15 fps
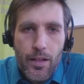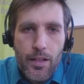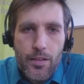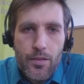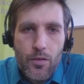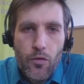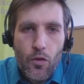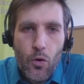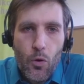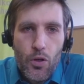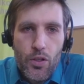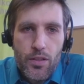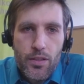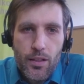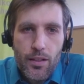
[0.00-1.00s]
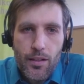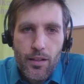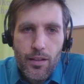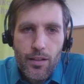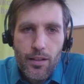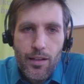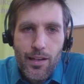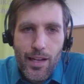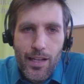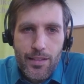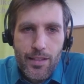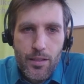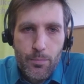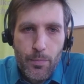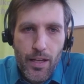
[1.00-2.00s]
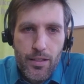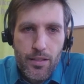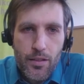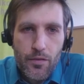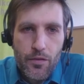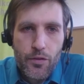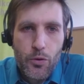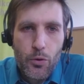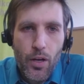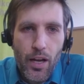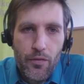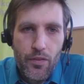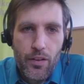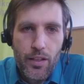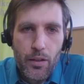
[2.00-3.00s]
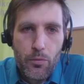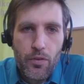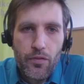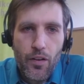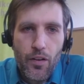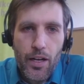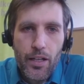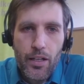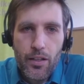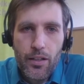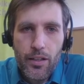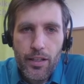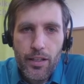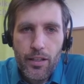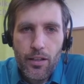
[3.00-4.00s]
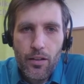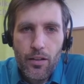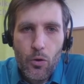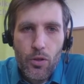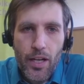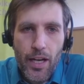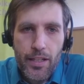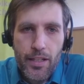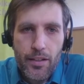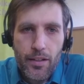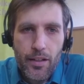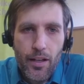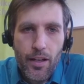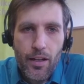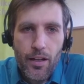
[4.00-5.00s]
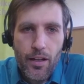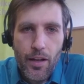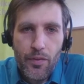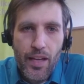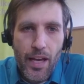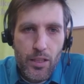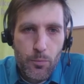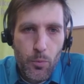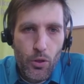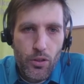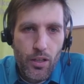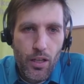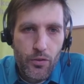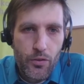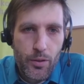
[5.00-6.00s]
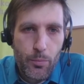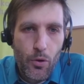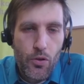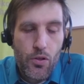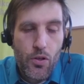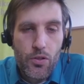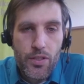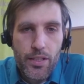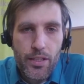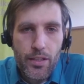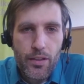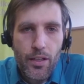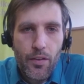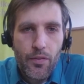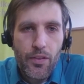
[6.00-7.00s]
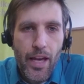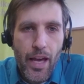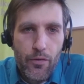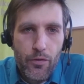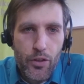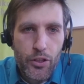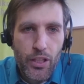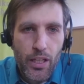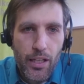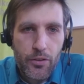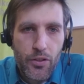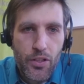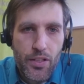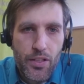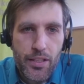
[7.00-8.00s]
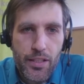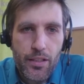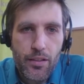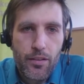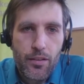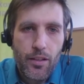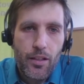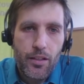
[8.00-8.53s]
it's of course less expensive to have the liquefier located at the export country, because here the average electricity,